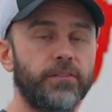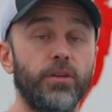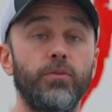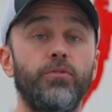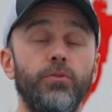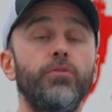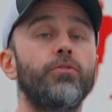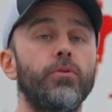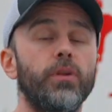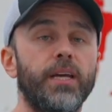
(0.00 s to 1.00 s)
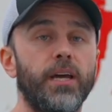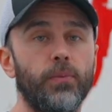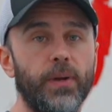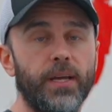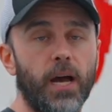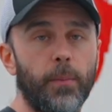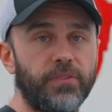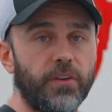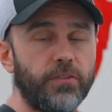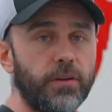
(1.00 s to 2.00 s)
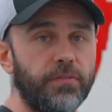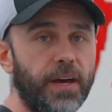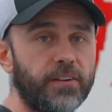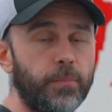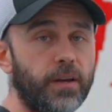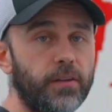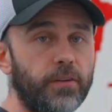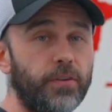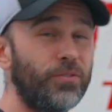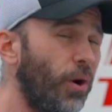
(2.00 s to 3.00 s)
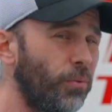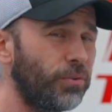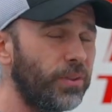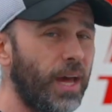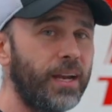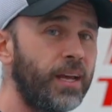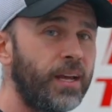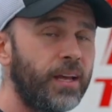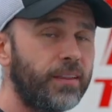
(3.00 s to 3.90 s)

so you do truly get a recomposition effect, because if you don't do that,